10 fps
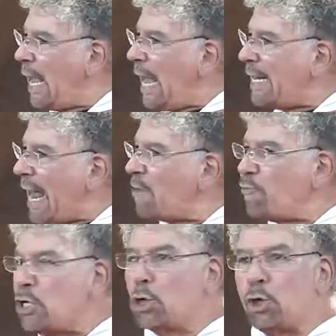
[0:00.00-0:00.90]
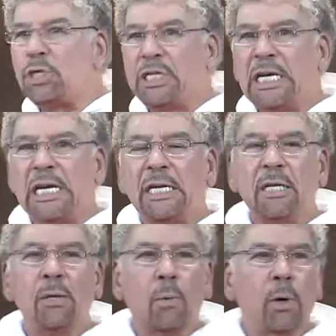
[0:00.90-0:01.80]
and every good deed
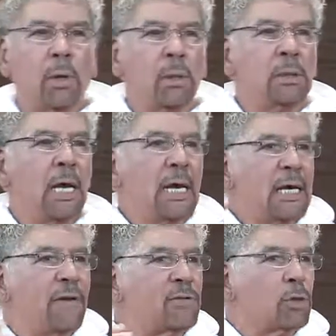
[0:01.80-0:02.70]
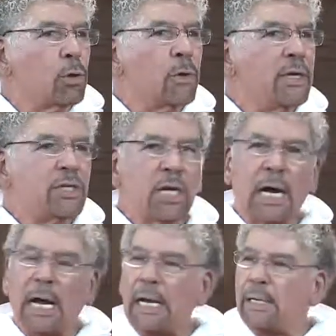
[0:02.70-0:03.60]
in the world gives glory to
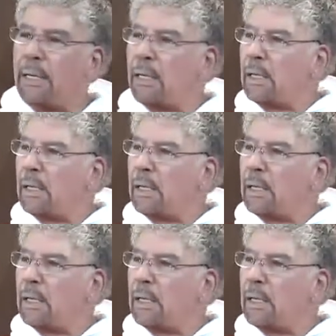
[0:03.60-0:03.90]
God,